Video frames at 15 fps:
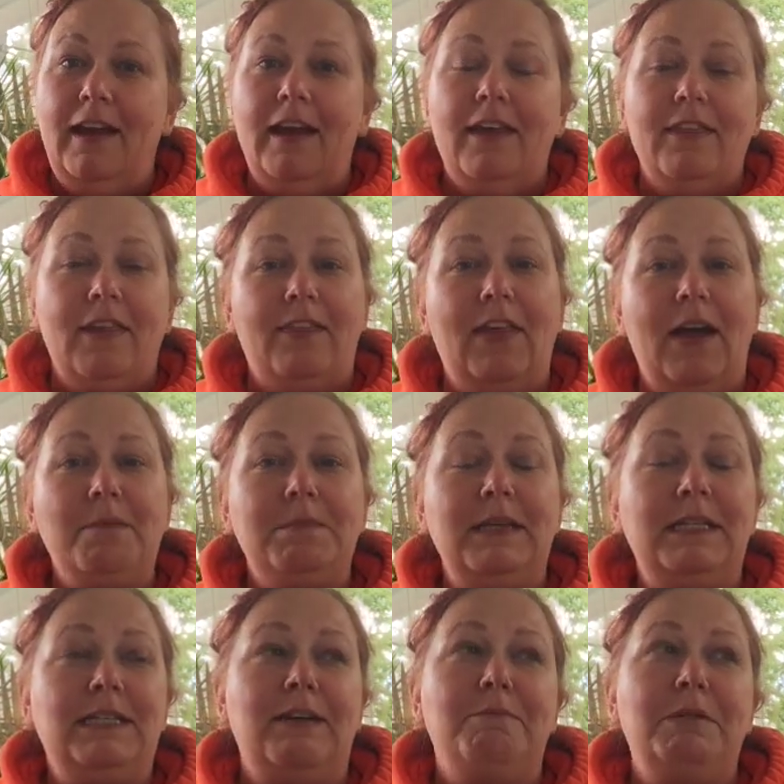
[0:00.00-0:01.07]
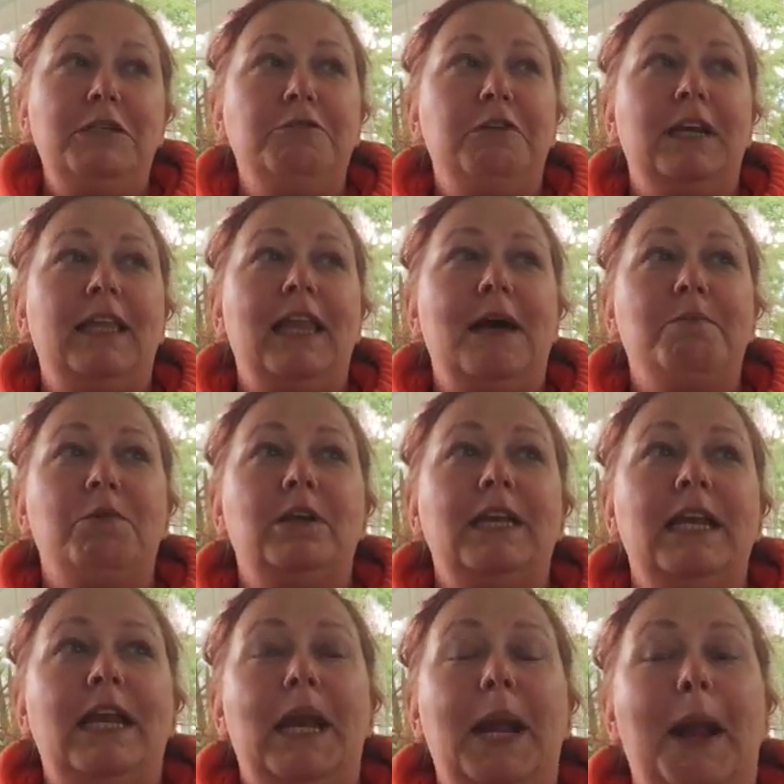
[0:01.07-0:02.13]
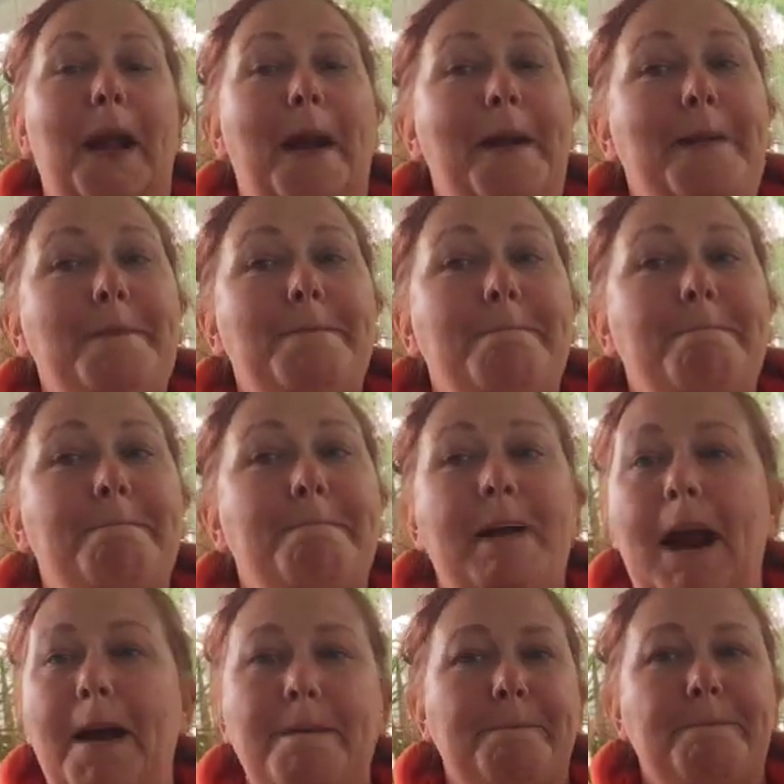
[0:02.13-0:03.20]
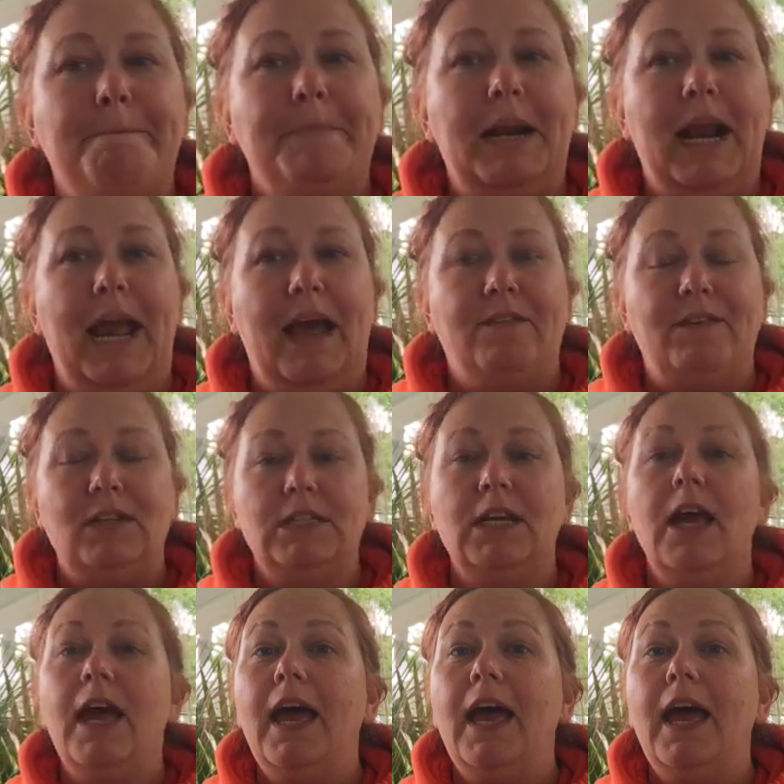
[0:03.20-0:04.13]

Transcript: that means I've been doing a lot more knitting, but I haven't.